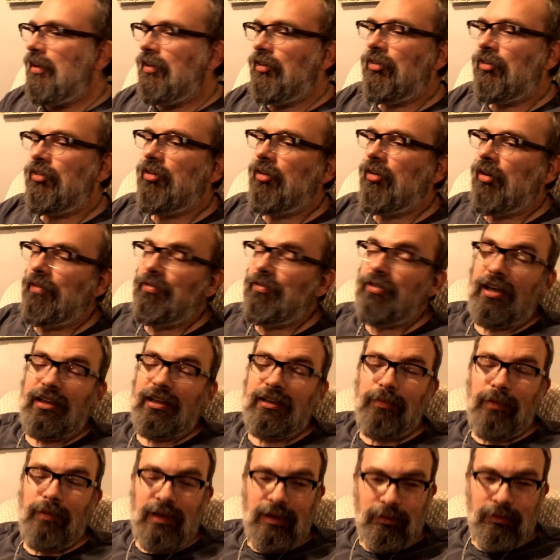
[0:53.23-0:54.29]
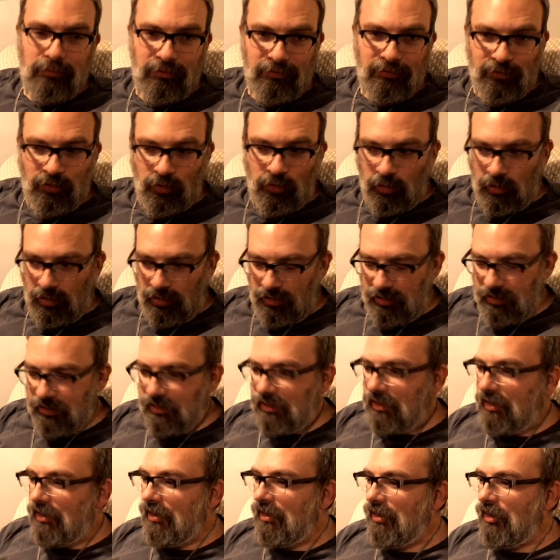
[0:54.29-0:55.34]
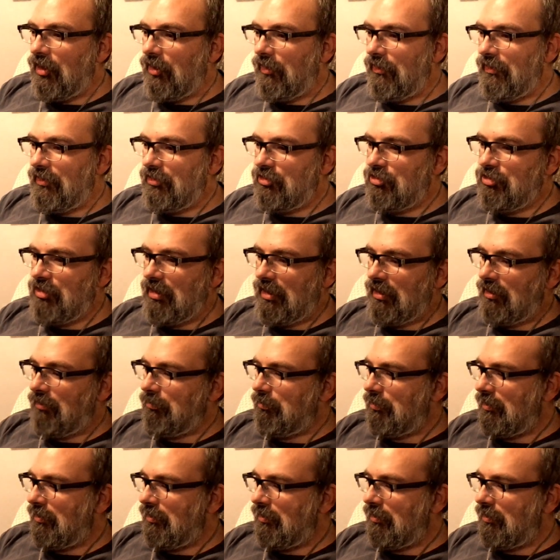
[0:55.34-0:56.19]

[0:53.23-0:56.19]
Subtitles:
So I've talked about him before on this channel,